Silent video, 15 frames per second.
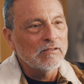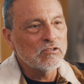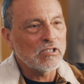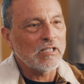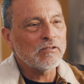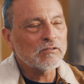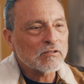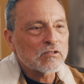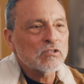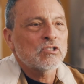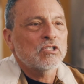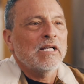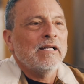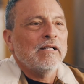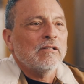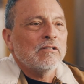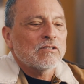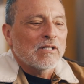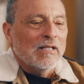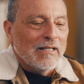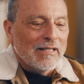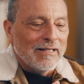Jesus
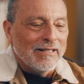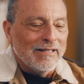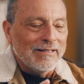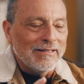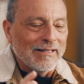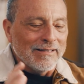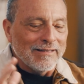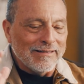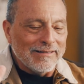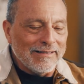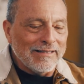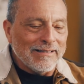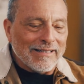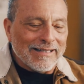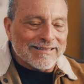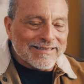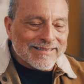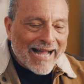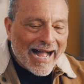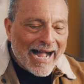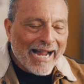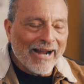changed the
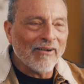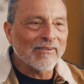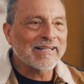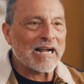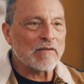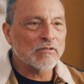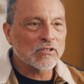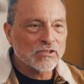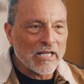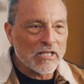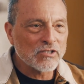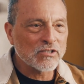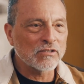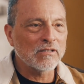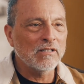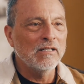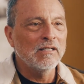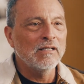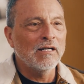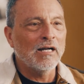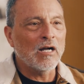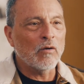entire conversation
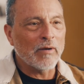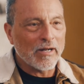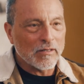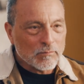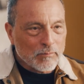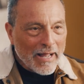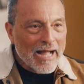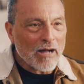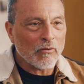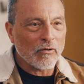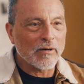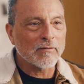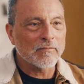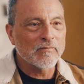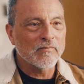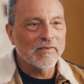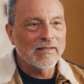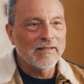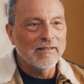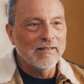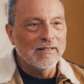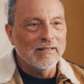around power.
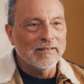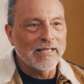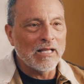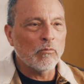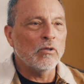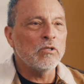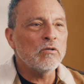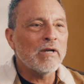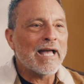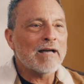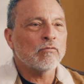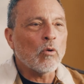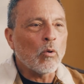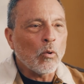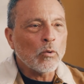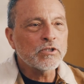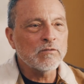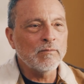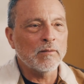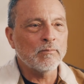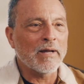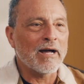That when you have
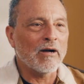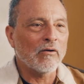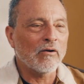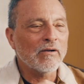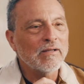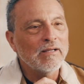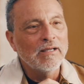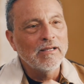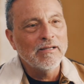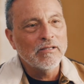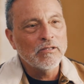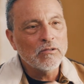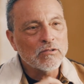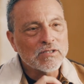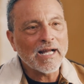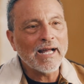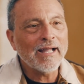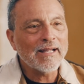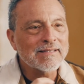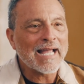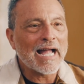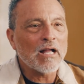ultimate power, you tie
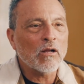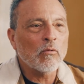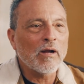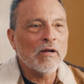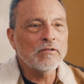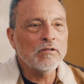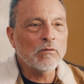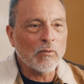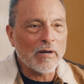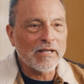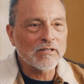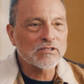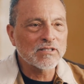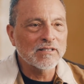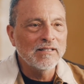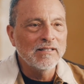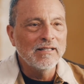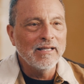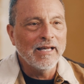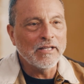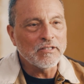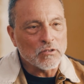a towel around your waist
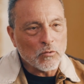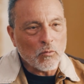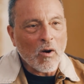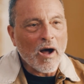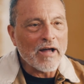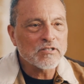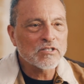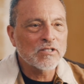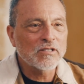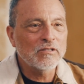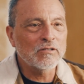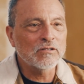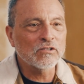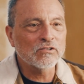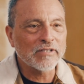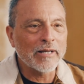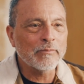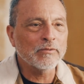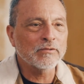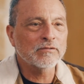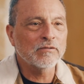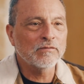and you wash your
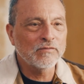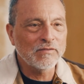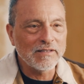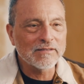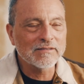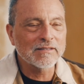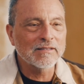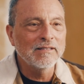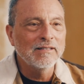disciples' feet.